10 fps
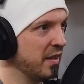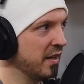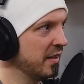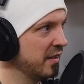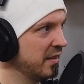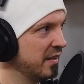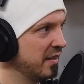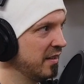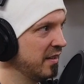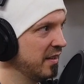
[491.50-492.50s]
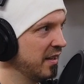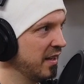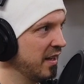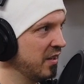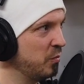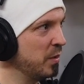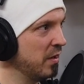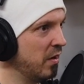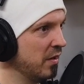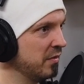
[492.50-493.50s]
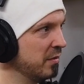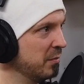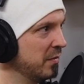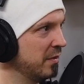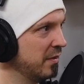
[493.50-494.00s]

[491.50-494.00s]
thing has been awesome.